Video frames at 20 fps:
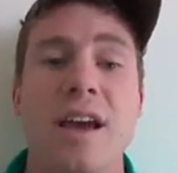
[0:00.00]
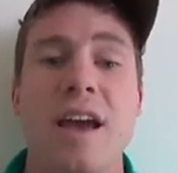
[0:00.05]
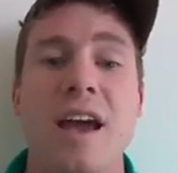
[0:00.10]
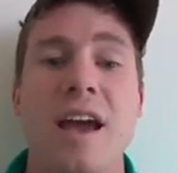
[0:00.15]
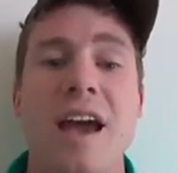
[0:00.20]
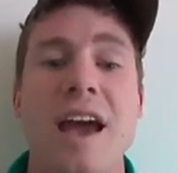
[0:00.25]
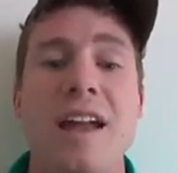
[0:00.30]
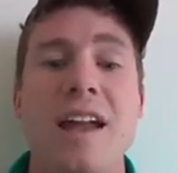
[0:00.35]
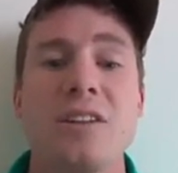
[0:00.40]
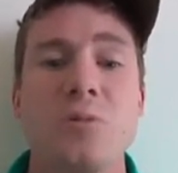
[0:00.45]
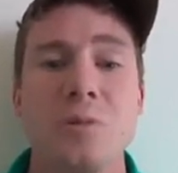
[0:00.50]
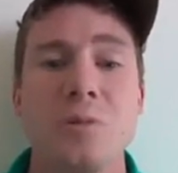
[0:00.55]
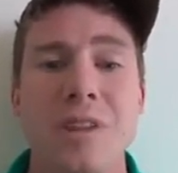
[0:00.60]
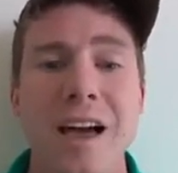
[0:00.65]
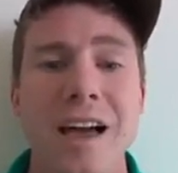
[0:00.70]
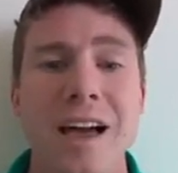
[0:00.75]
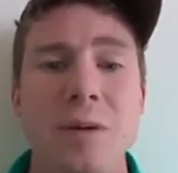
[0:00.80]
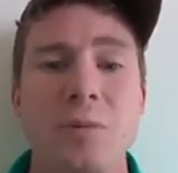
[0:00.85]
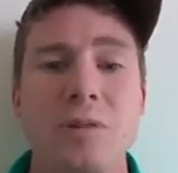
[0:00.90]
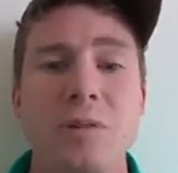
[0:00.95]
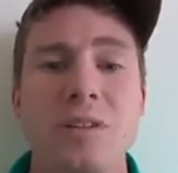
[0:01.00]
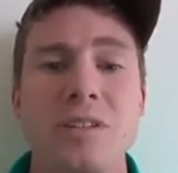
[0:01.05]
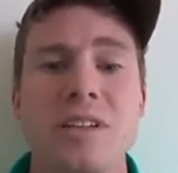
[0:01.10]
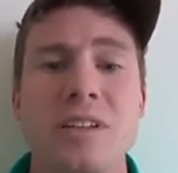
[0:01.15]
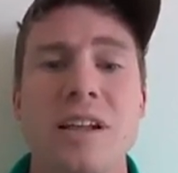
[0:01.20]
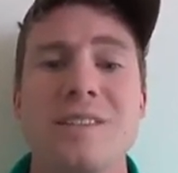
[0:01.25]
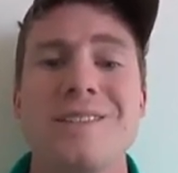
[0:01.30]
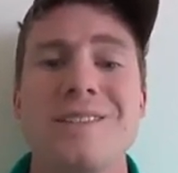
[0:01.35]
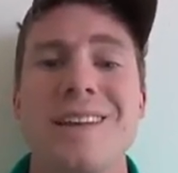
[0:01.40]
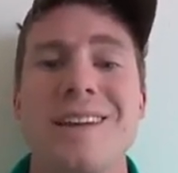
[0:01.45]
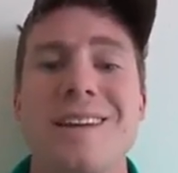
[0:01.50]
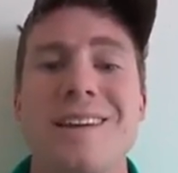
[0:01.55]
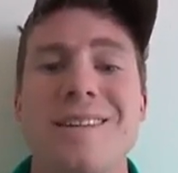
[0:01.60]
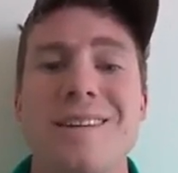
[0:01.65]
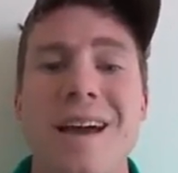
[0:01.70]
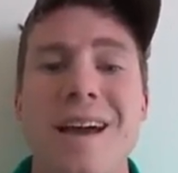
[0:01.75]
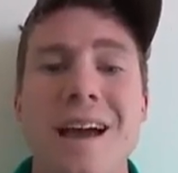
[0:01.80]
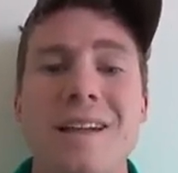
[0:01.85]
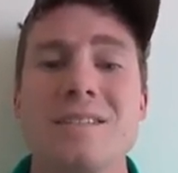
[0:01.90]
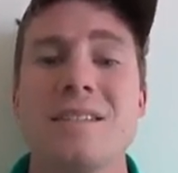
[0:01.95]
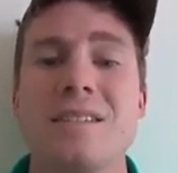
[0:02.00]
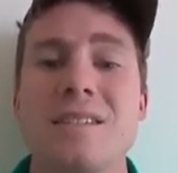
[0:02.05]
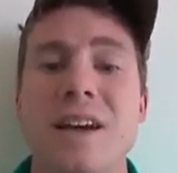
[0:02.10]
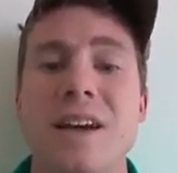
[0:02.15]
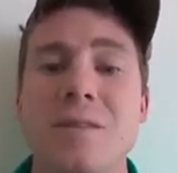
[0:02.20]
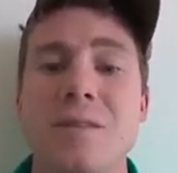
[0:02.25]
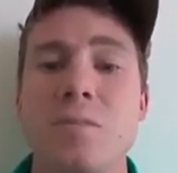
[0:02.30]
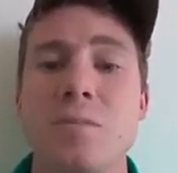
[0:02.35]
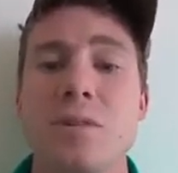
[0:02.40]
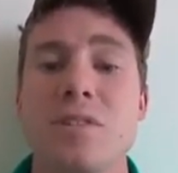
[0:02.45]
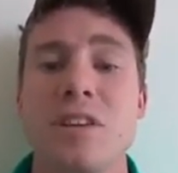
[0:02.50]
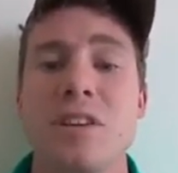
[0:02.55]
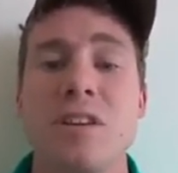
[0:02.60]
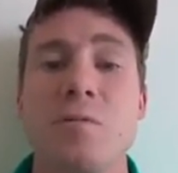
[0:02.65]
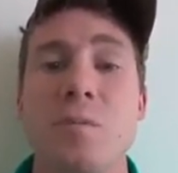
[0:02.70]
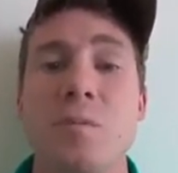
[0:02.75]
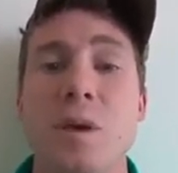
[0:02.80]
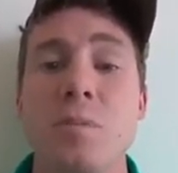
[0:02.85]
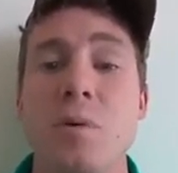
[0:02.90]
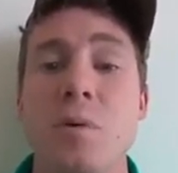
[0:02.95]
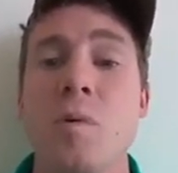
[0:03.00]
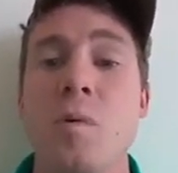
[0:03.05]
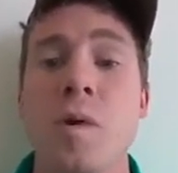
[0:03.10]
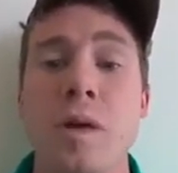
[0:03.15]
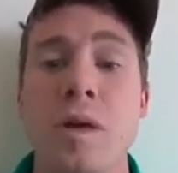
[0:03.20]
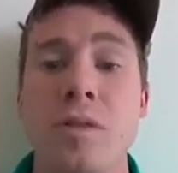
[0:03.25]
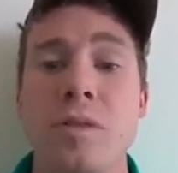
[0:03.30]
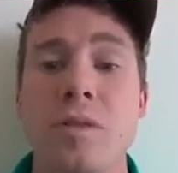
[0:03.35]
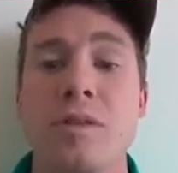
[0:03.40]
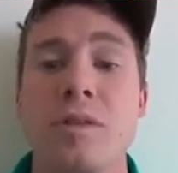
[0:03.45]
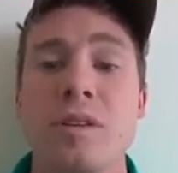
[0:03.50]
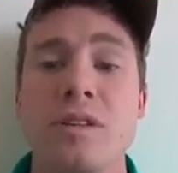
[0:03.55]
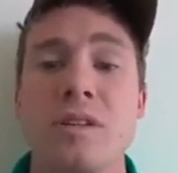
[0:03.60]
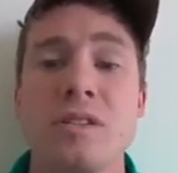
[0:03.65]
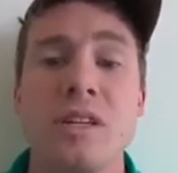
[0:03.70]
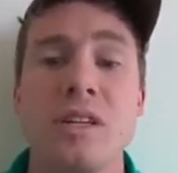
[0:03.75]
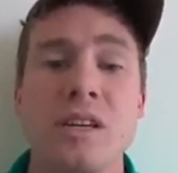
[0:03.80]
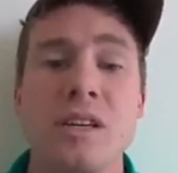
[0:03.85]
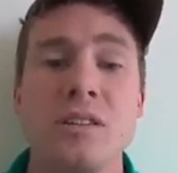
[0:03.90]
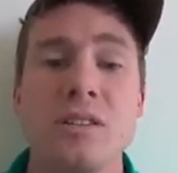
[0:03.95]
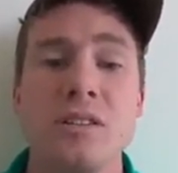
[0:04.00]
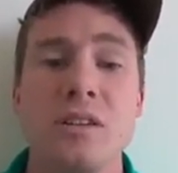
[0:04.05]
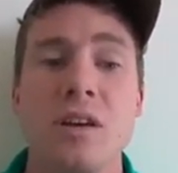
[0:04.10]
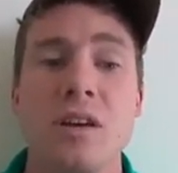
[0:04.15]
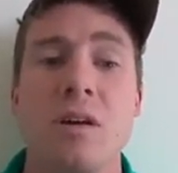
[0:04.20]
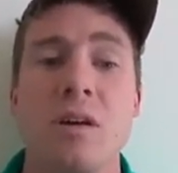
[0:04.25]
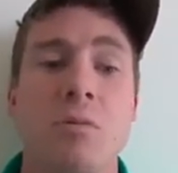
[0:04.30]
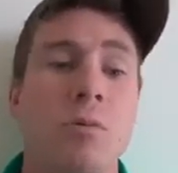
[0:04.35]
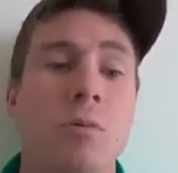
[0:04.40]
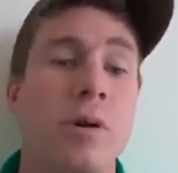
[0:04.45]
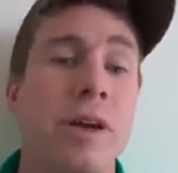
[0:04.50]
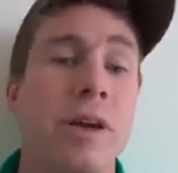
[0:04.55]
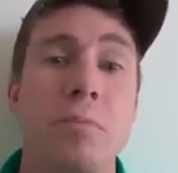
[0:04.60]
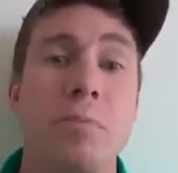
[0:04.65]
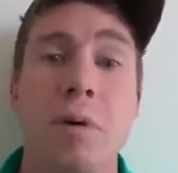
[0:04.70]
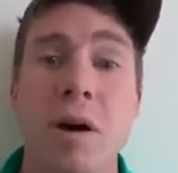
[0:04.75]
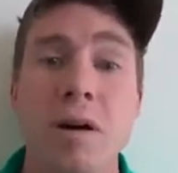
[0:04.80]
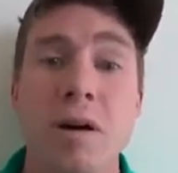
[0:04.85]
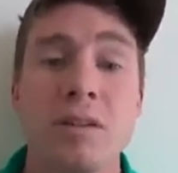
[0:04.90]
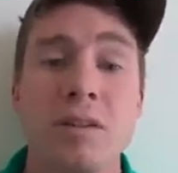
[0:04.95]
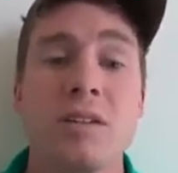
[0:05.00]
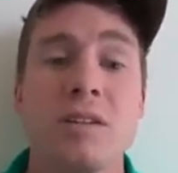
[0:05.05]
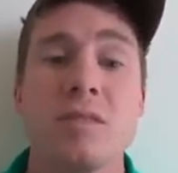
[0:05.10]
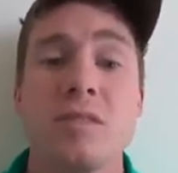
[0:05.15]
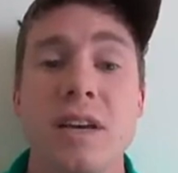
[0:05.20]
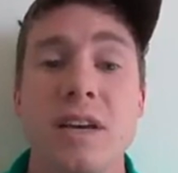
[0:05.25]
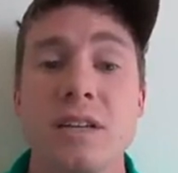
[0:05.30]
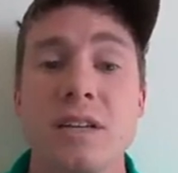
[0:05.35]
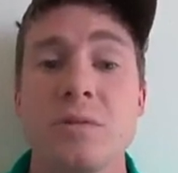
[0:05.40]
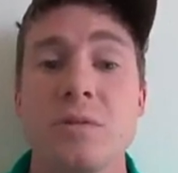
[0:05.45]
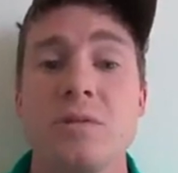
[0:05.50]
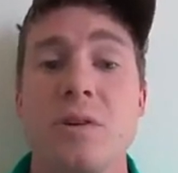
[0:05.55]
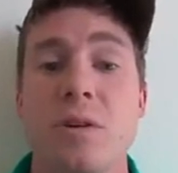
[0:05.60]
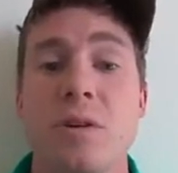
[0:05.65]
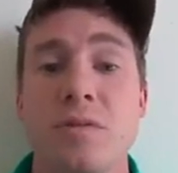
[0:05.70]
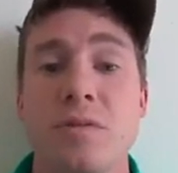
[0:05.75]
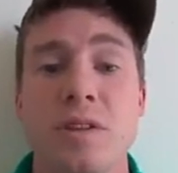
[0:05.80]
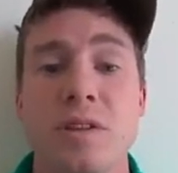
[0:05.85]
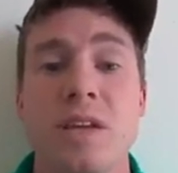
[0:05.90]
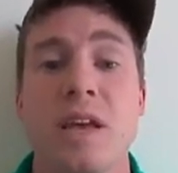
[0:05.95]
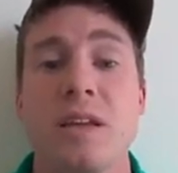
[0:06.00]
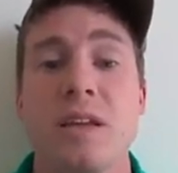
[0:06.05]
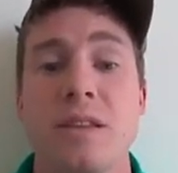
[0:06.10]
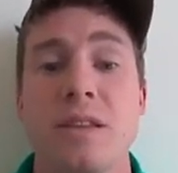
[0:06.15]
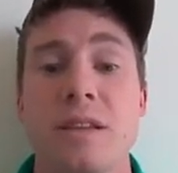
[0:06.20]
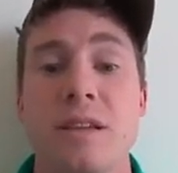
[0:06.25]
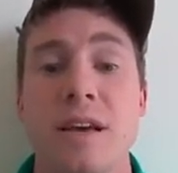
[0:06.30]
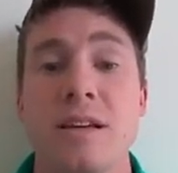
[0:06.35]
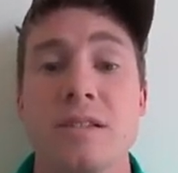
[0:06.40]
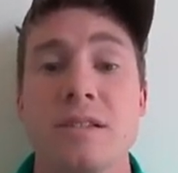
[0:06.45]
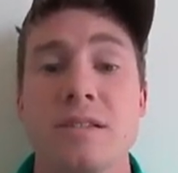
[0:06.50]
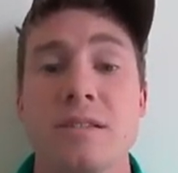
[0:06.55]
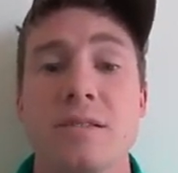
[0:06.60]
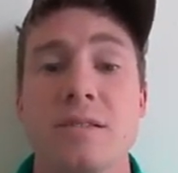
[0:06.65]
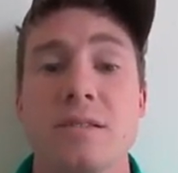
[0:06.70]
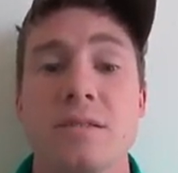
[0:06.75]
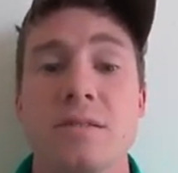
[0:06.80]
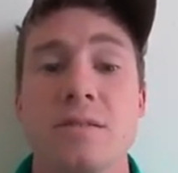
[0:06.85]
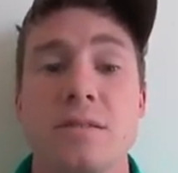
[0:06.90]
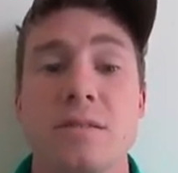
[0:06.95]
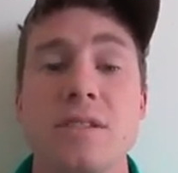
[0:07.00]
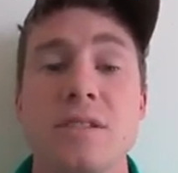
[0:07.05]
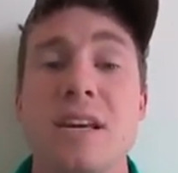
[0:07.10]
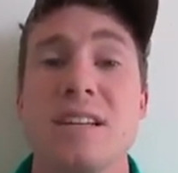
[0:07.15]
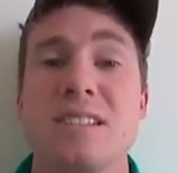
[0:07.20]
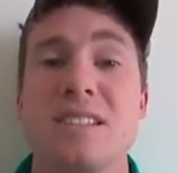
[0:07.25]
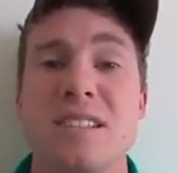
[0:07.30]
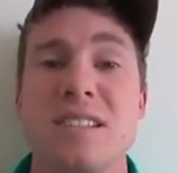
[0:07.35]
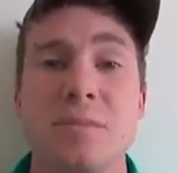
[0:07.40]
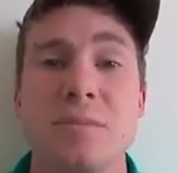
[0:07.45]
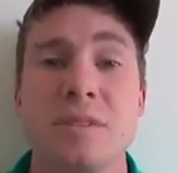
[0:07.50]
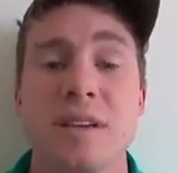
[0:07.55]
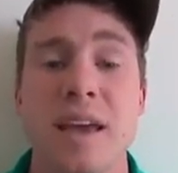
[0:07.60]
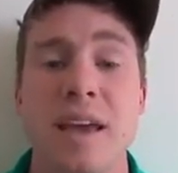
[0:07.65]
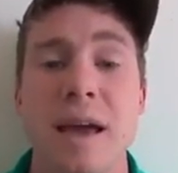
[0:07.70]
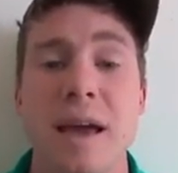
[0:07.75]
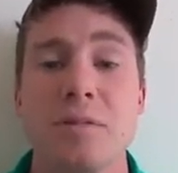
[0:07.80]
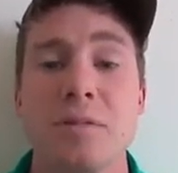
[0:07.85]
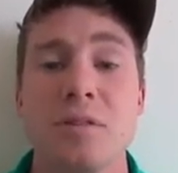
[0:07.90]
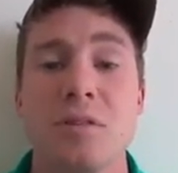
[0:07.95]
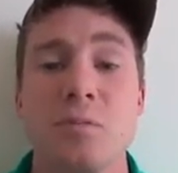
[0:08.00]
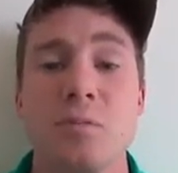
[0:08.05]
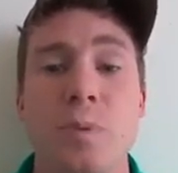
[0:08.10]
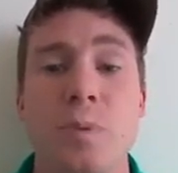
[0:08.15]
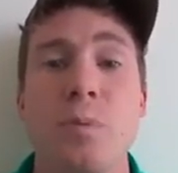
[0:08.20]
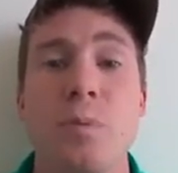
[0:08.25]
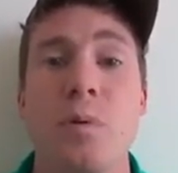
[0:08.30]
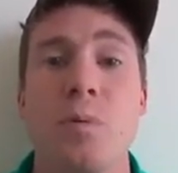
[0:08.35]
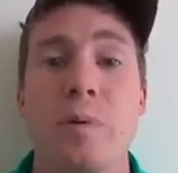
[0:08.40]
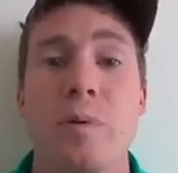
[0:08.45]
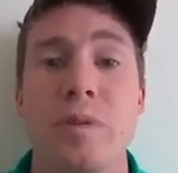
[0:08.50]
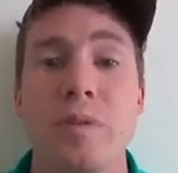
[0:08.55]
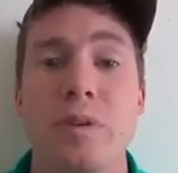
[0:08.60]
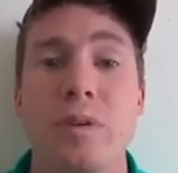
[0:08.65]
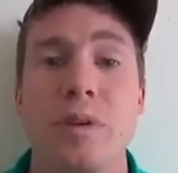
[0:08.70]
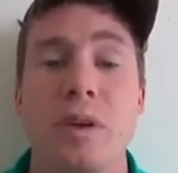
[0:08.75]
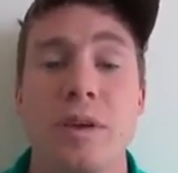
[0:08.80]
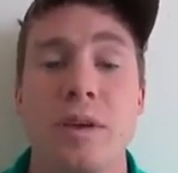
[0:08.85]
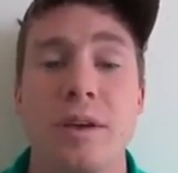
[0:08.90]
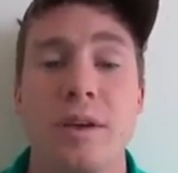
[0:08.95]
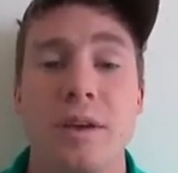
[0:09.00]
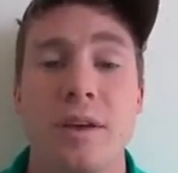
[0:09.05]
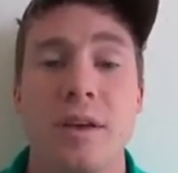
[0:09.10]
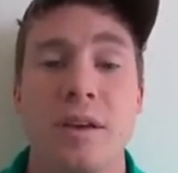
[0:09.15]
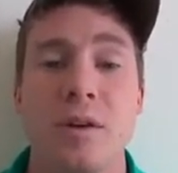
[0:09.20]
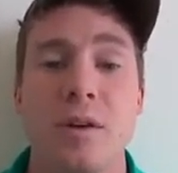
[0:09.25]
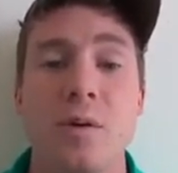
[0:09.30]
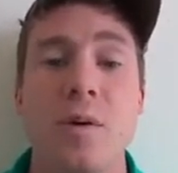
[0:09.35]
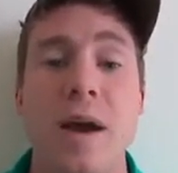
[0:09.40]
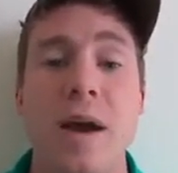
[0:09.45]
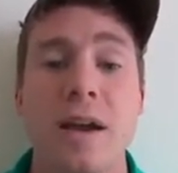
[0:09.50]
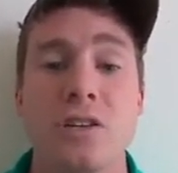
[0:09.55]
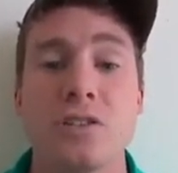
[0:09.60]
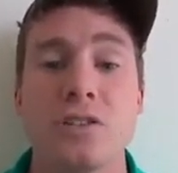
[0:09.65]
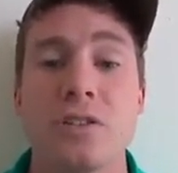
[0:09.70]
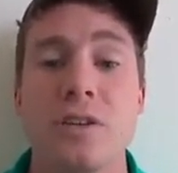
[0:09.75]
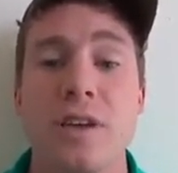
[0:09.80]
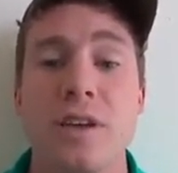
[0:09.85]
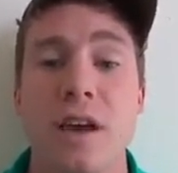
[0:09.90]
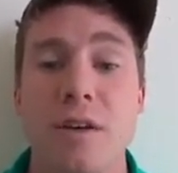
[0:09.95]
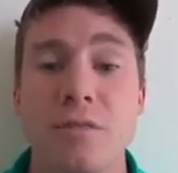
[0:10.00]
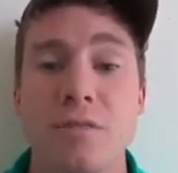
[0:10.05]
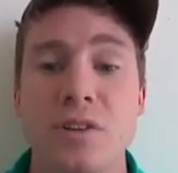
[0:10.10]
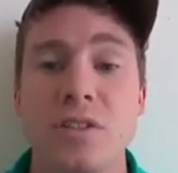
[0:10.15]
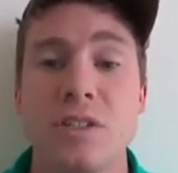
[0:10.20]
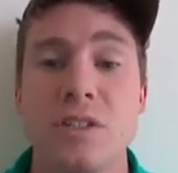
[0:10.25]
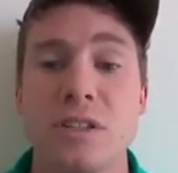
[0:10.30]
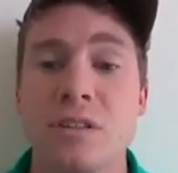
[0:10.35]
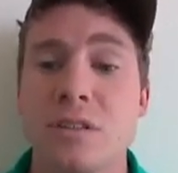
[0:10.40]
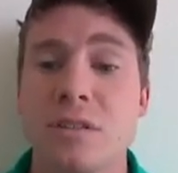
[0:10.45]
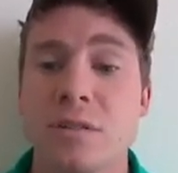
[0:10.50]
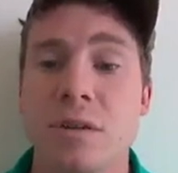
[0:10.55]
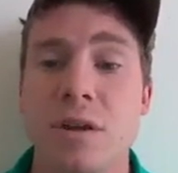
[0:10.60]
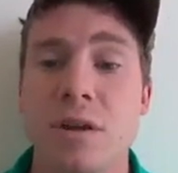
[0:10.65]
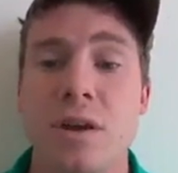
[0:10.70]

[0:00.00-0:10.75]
and it's reliable in the sense that 99% of people with the disease will get a positive test result if they take the test. The test tends to capture those people who actually have the disease.